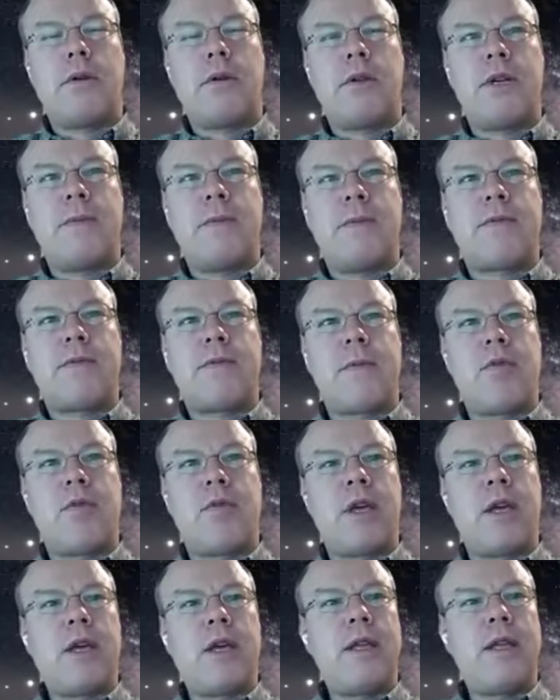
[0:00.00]
chips
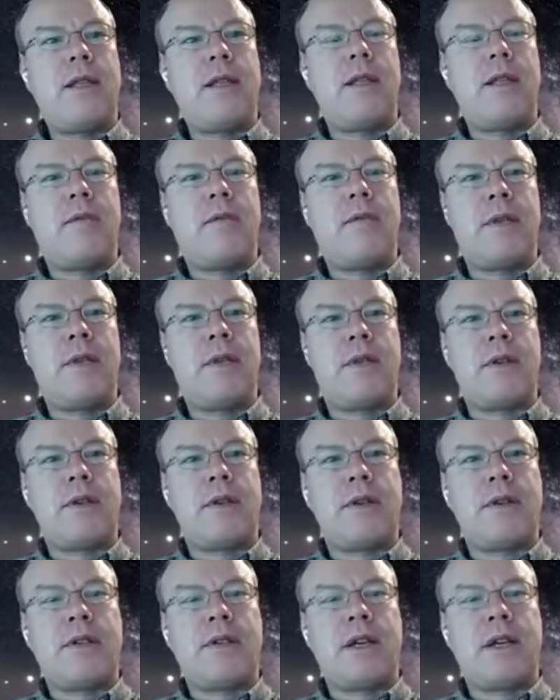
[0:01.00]
fabricated with
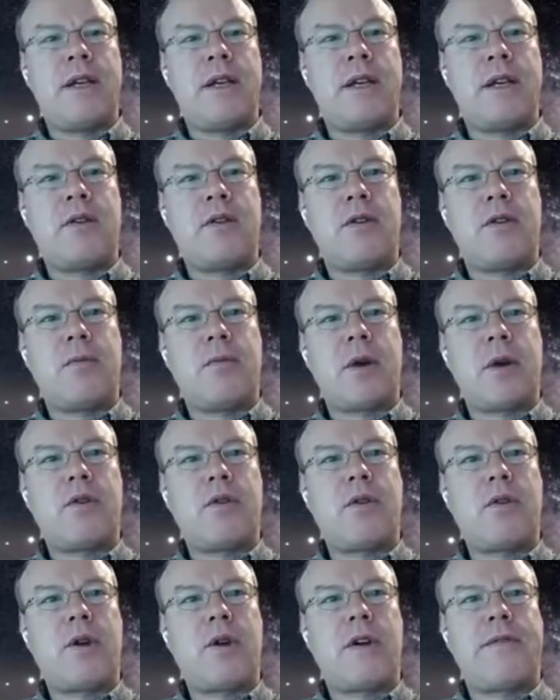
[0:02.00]
scanning electron
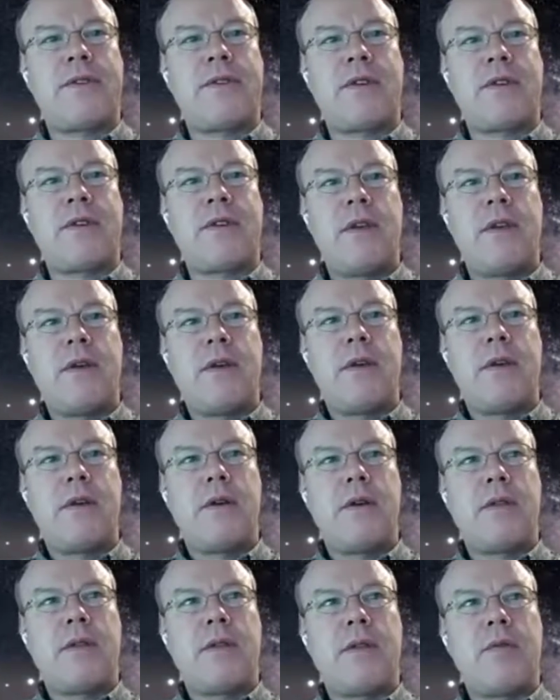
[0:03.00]
micrographs
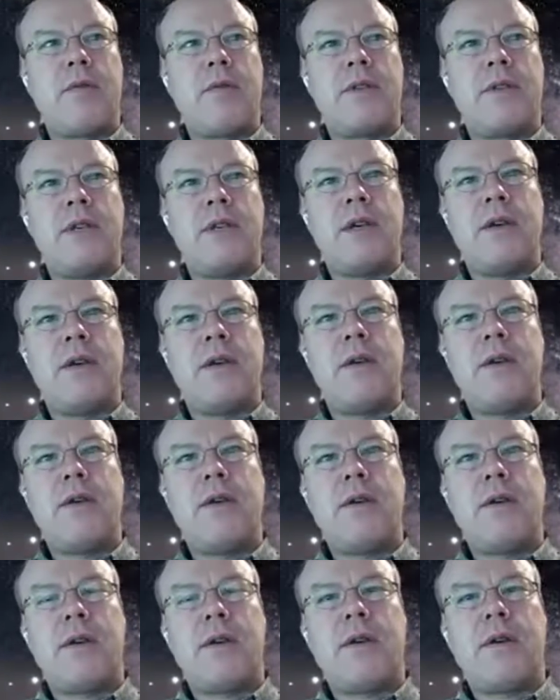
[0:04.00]
that you see
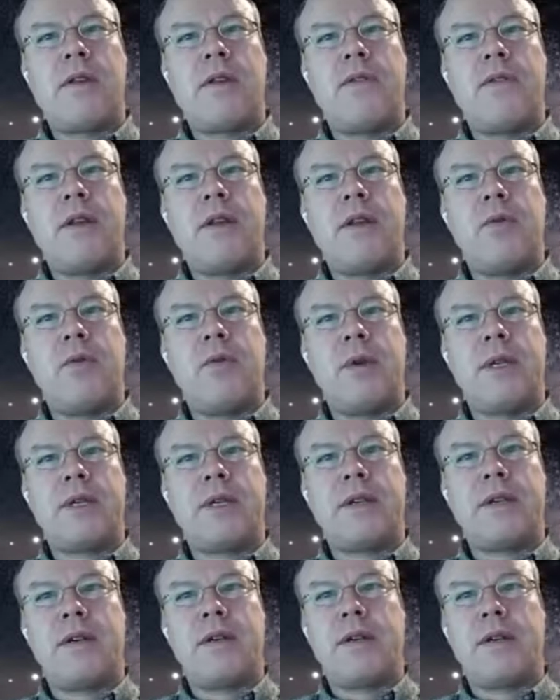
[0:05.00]
here and filled
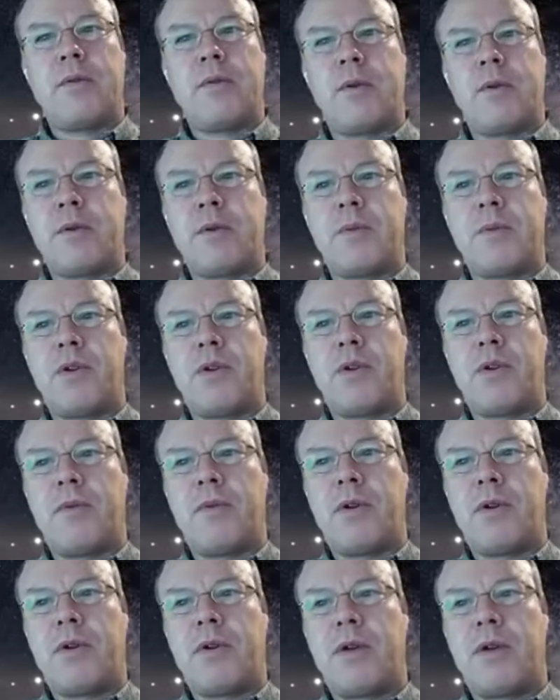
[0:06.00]
with a polymer.